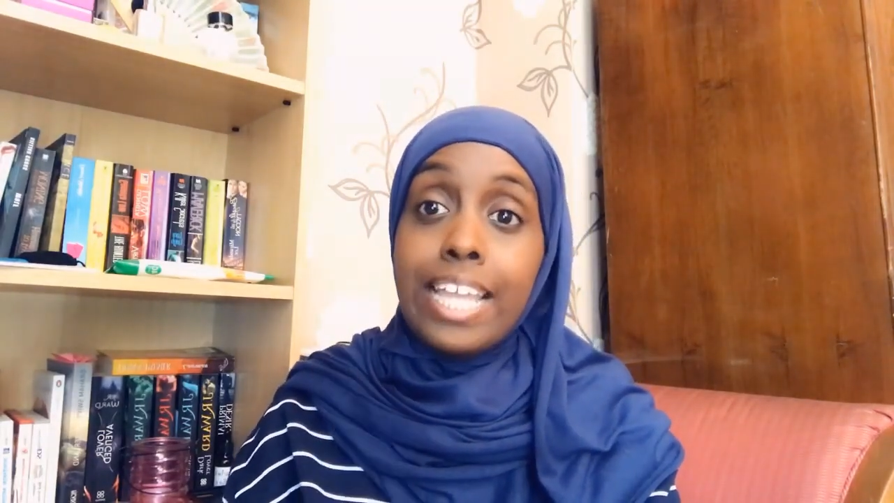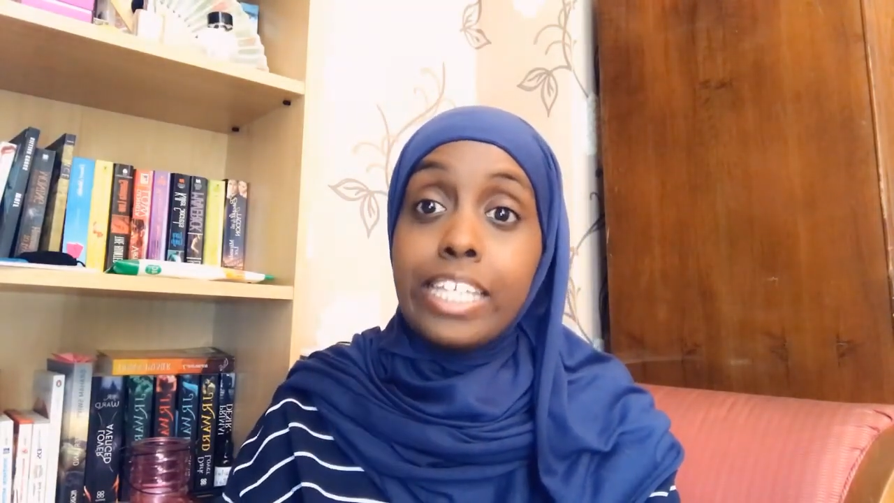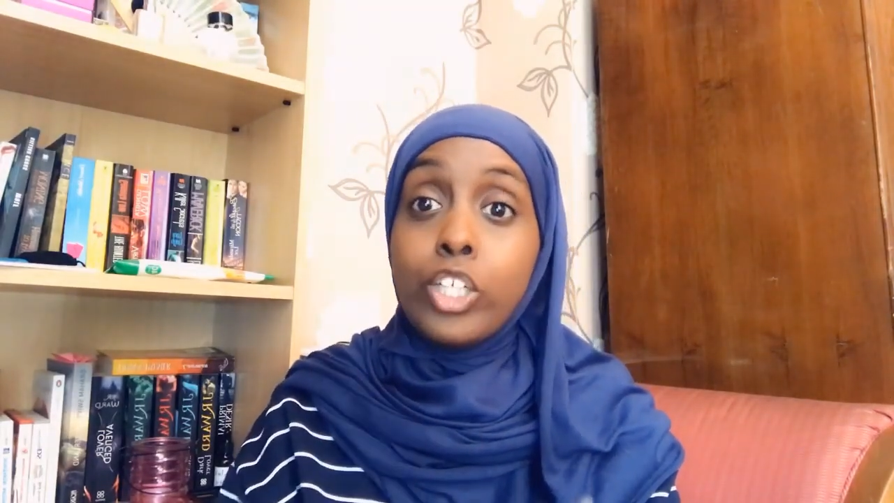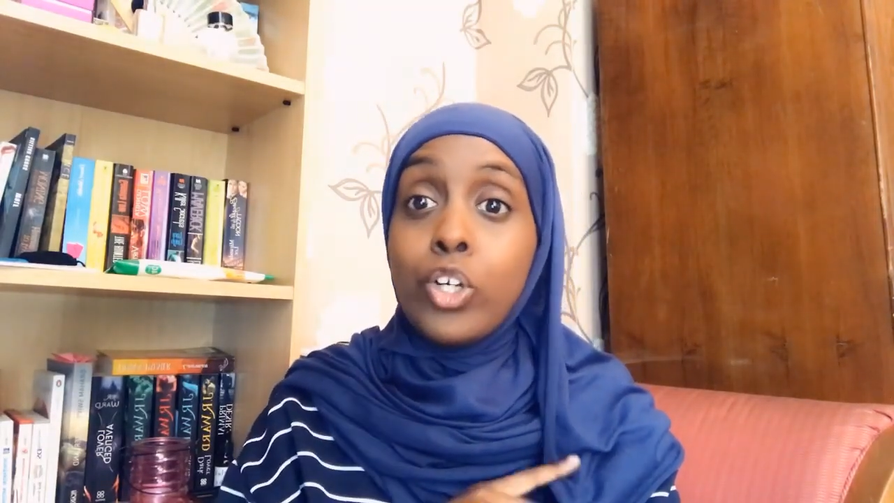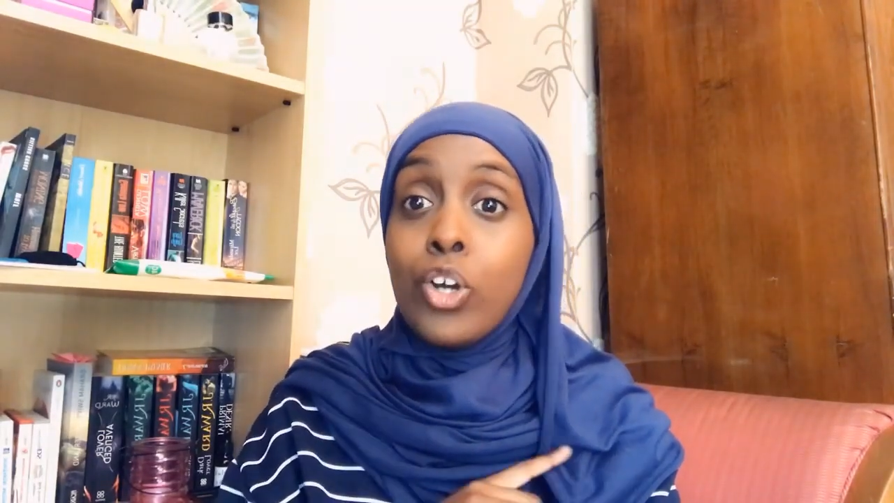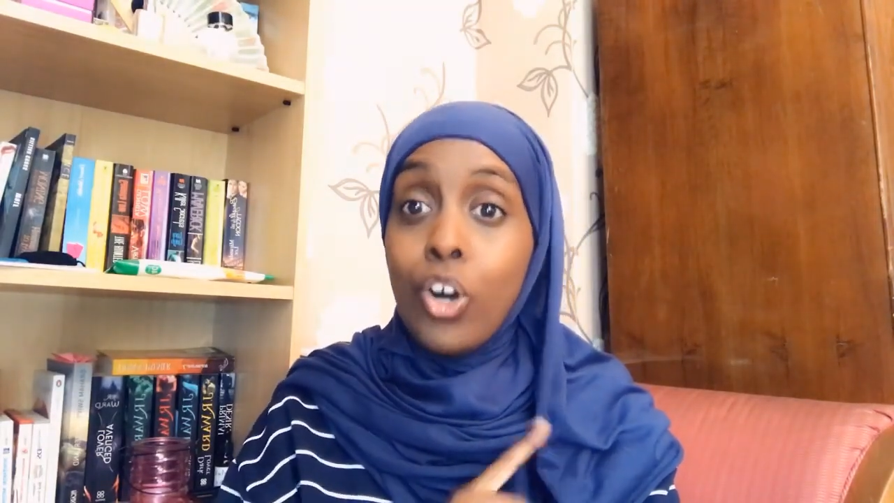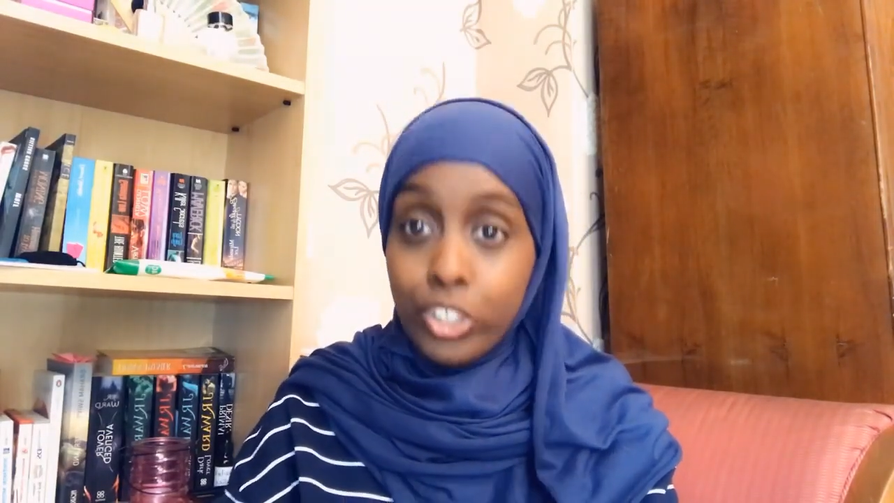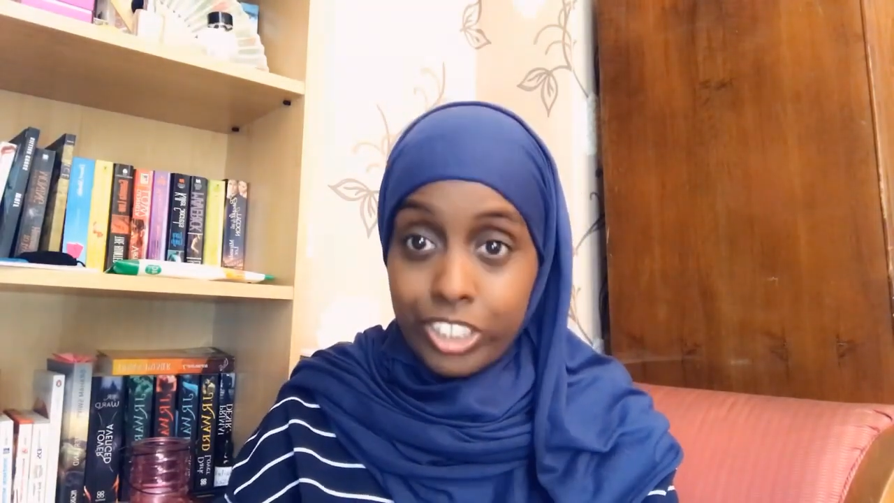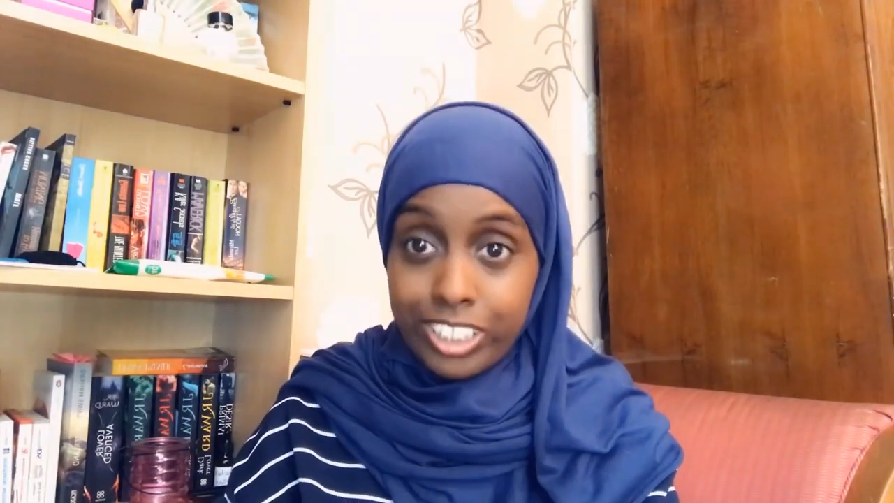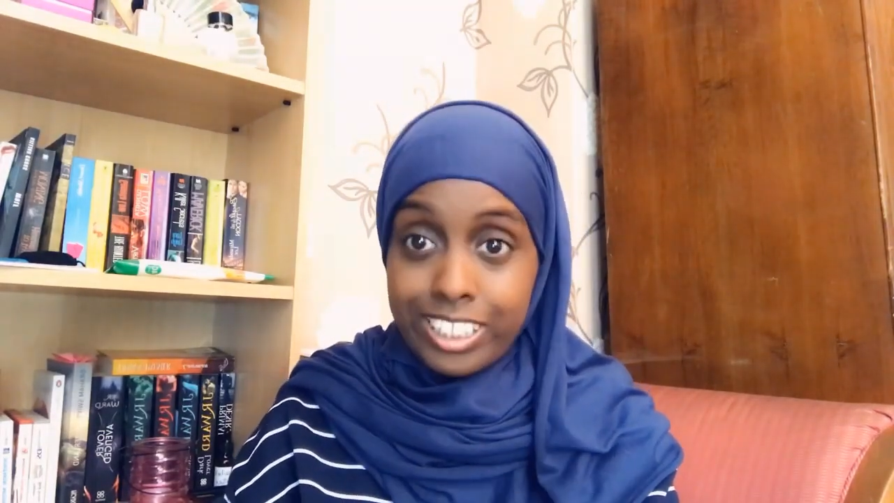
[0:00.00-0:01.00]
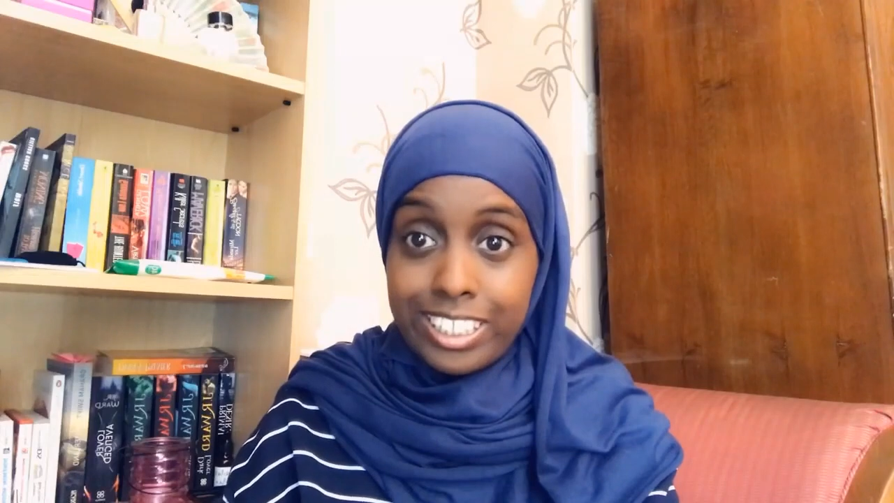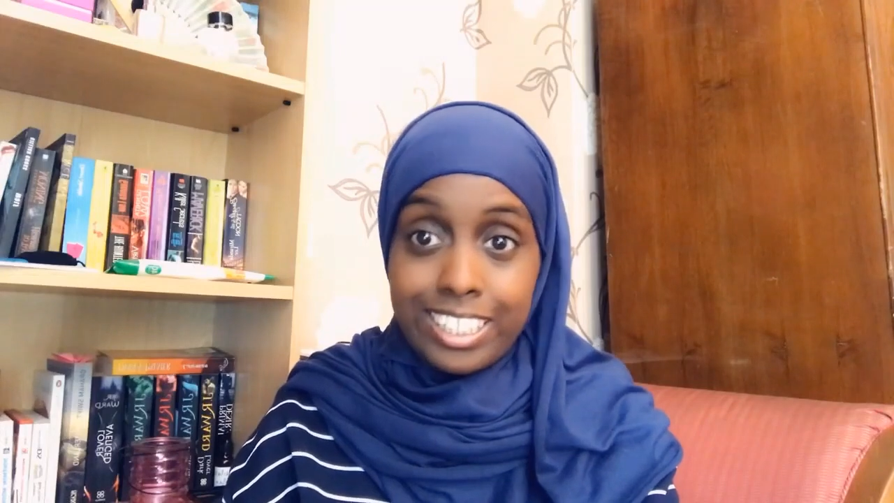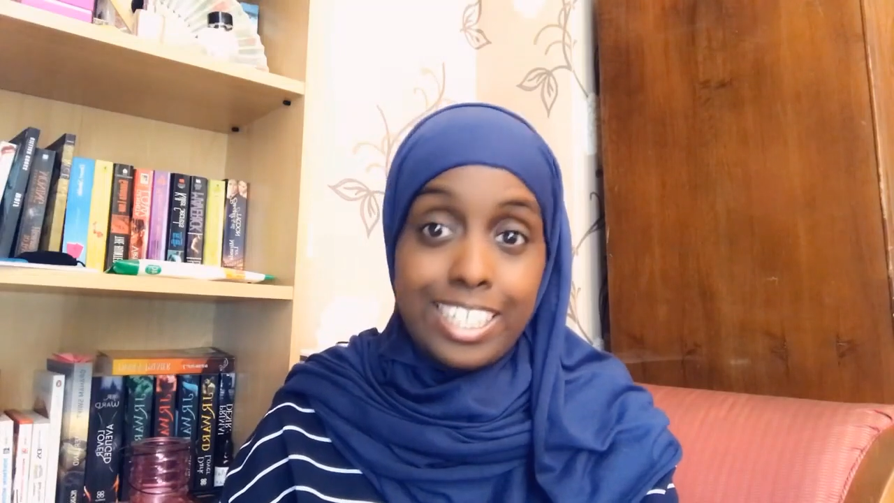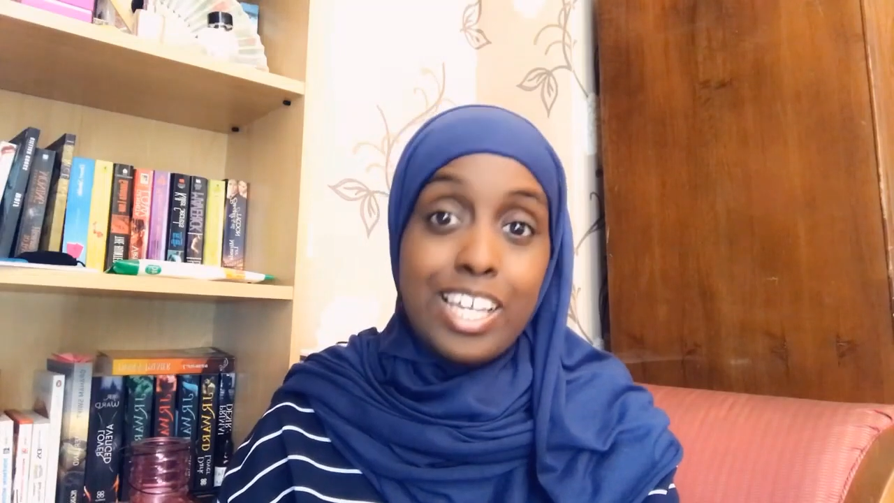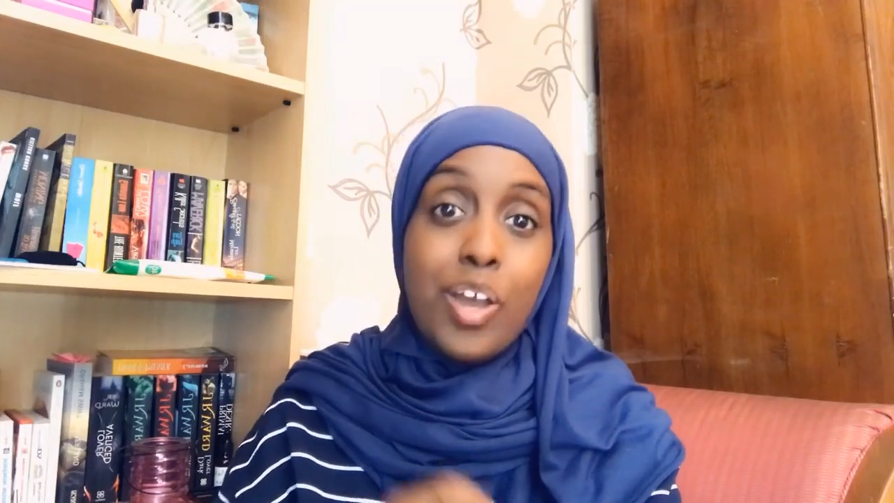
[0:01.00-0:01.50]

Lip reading: any costs,